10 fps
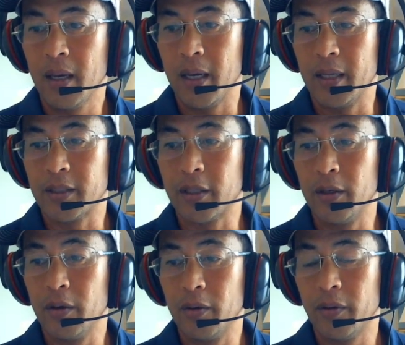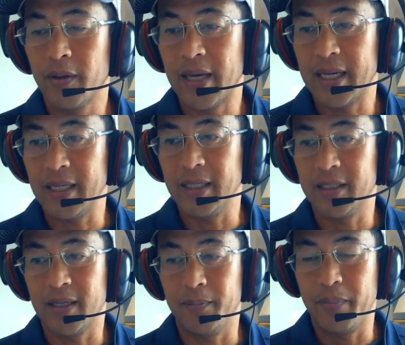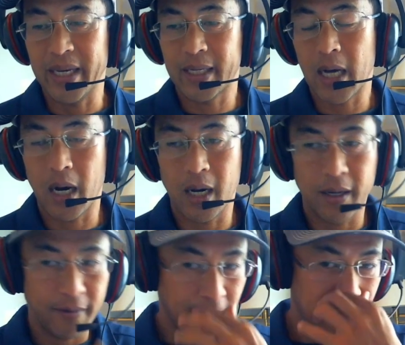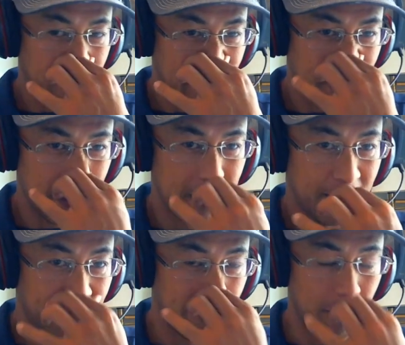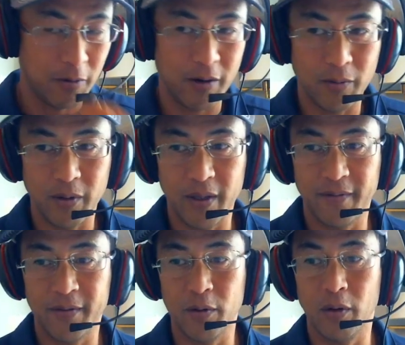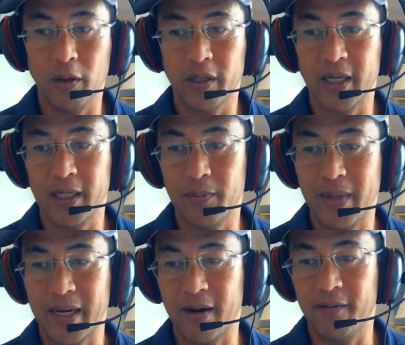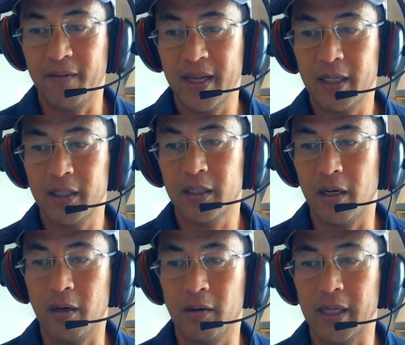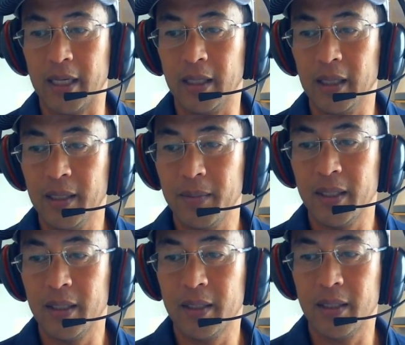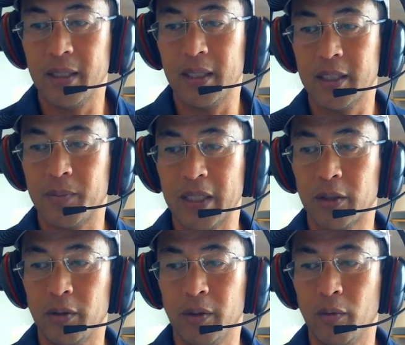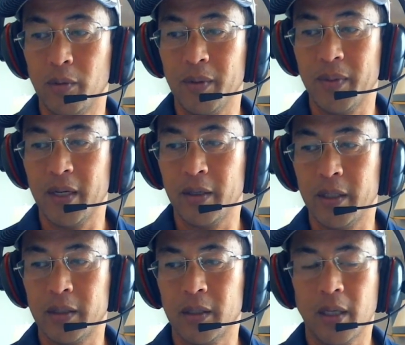And so that is a big con for if you are looking into Medicare Advantage. Okay, limited special enrollment periods.